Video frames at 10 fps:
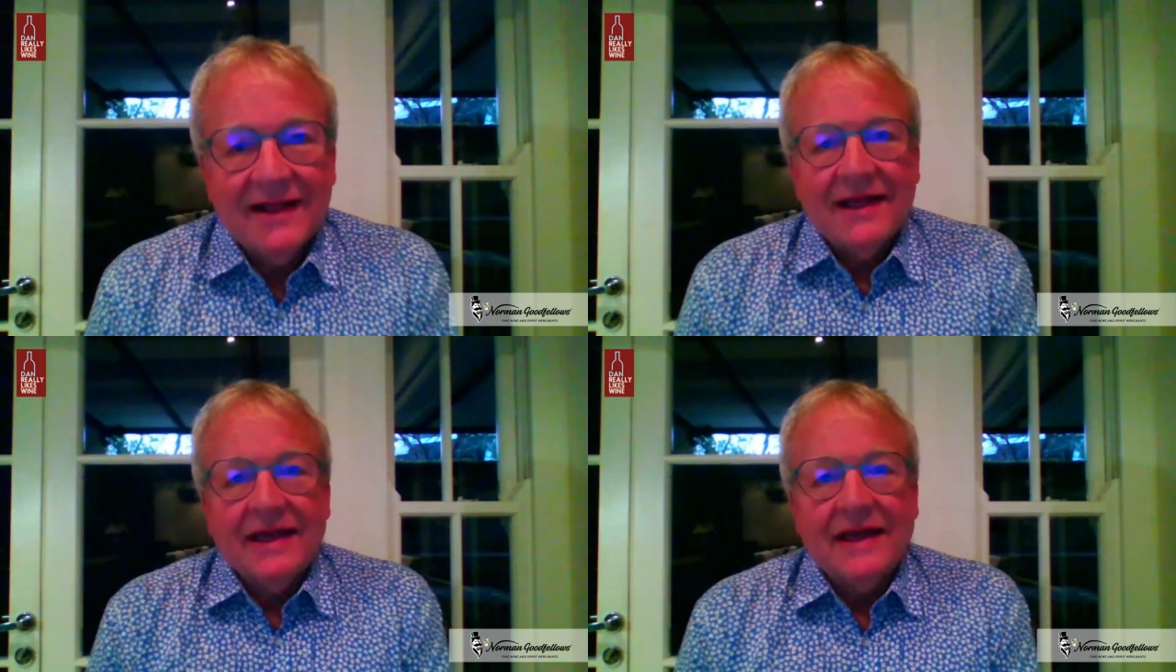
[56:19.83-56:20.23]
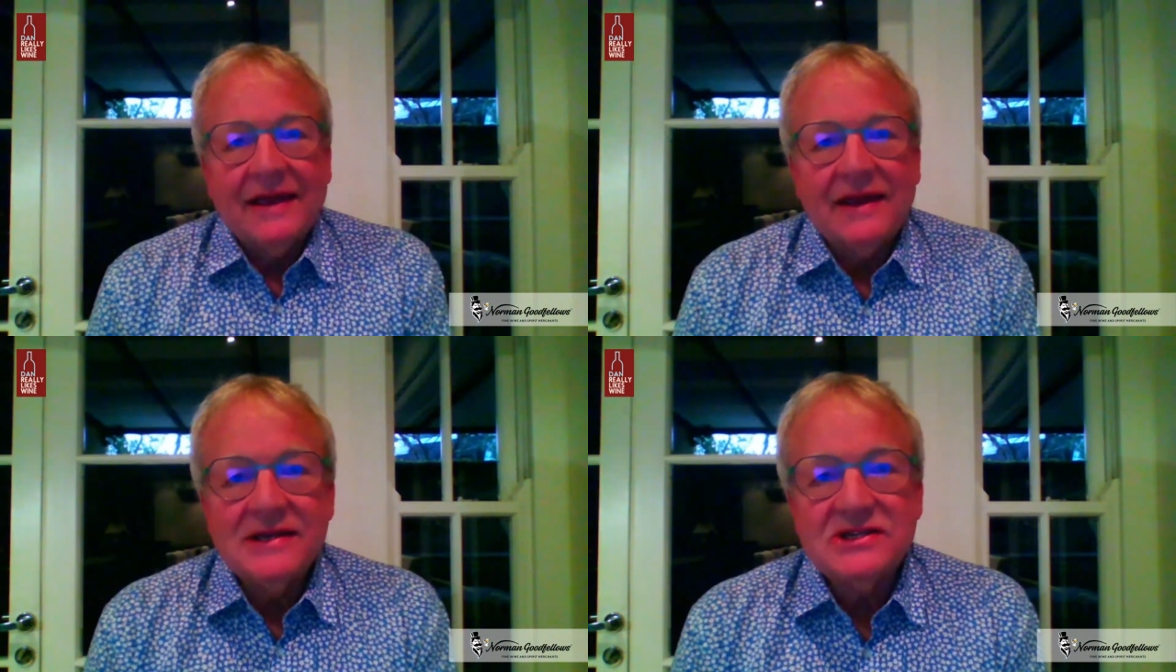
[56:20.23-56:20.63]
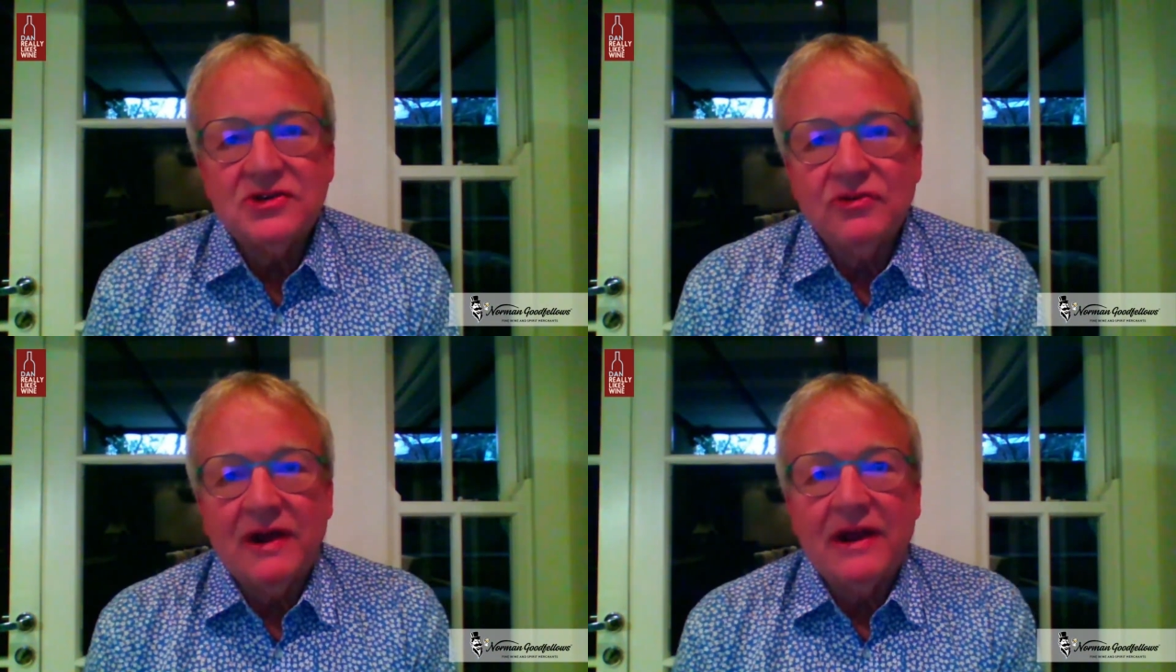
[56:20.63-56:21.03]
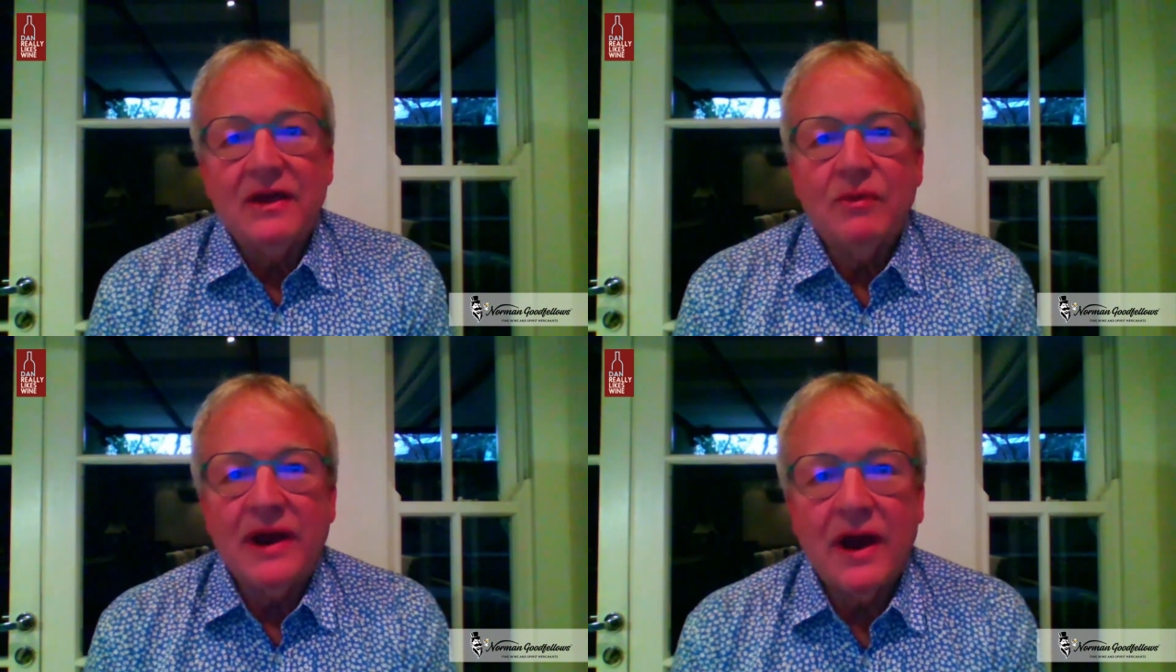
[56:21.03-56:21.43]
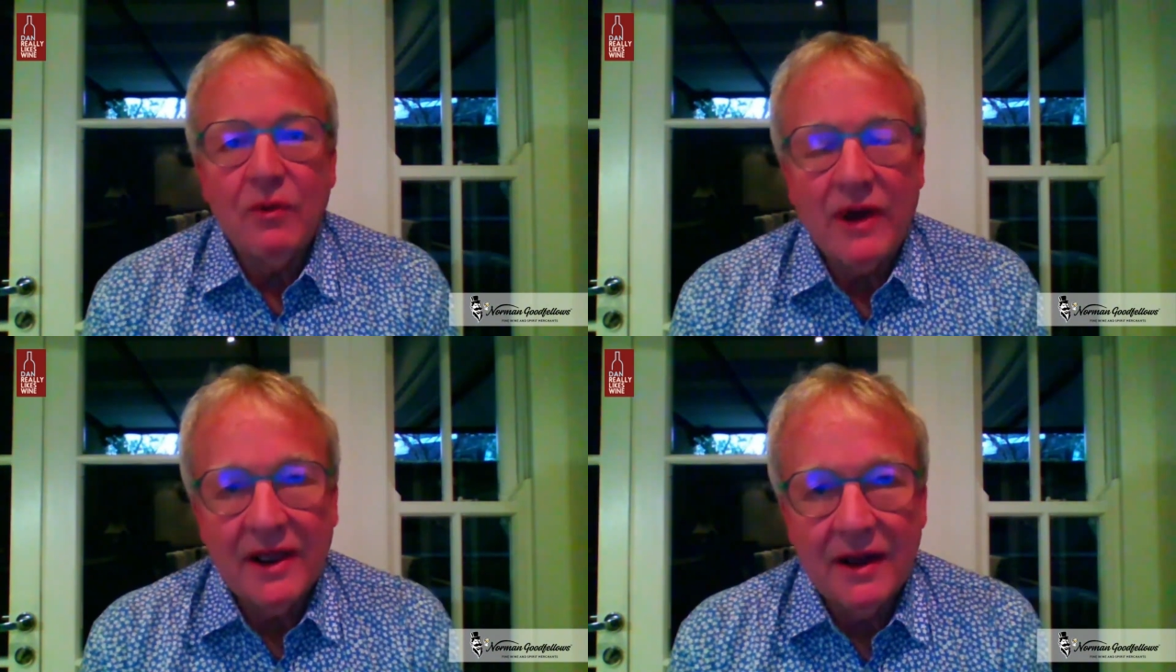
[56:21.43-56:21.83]
It is really when I
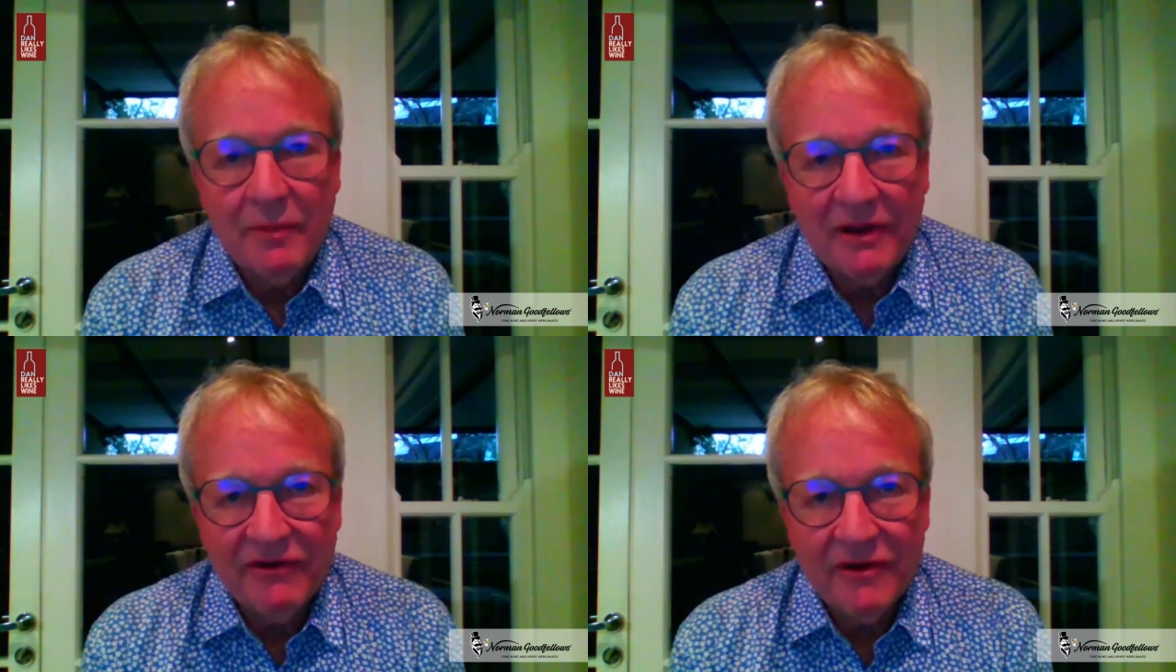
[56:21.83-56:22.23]
wake up every